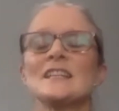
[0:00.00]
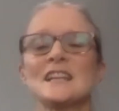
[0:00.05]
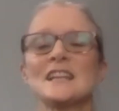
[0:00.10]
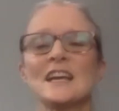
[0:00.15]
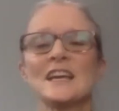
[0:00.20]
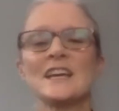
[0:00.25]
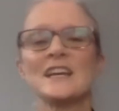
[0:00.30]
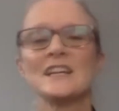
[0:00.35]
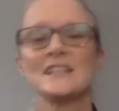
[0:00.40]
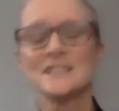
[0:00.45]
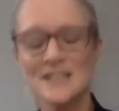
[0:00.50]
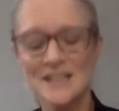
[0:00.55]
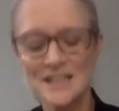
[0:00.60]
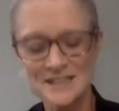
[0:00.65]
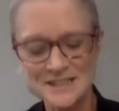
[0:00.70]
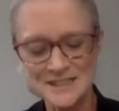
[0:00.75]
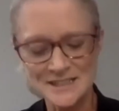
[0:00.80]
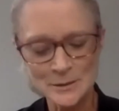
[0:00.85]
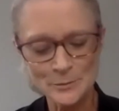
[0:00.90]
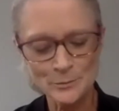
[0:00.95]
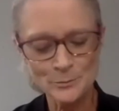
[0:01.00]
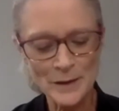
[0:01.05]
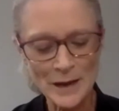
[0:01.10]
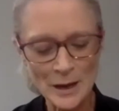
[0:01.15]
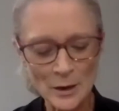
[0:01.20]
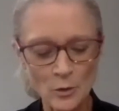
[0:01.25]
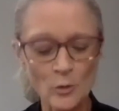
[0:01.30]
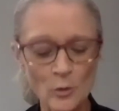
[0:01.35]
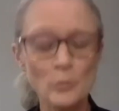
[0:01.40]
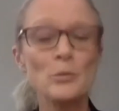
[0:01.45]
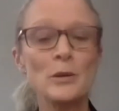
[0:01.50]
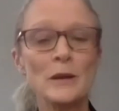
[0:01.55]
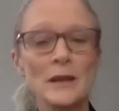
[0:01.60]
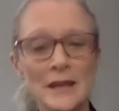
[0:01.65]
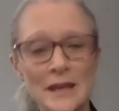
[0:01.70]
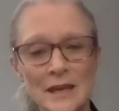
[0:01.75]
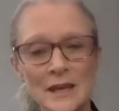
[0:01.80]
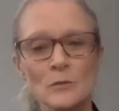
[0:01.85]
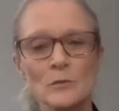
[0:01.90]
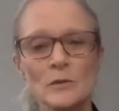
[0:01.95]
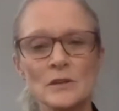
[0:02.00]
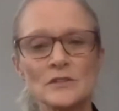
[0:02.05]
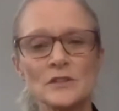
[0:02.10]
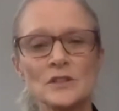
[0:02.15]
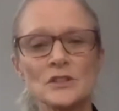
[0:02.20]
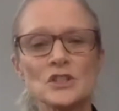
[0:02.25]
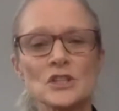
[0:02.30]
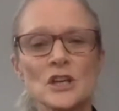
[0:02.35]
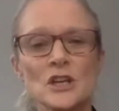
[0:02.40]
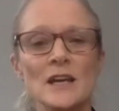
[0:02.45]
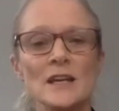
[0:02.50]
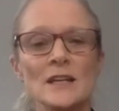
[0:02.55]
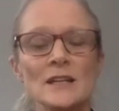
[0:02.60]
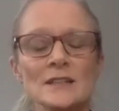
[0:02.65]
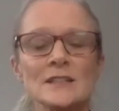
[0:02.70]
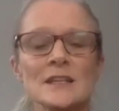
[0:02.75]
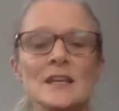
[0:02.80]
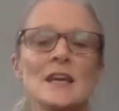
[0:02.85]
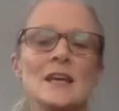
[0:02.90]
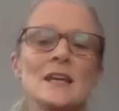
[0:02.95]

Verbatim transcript: like I said, is about playing with your child,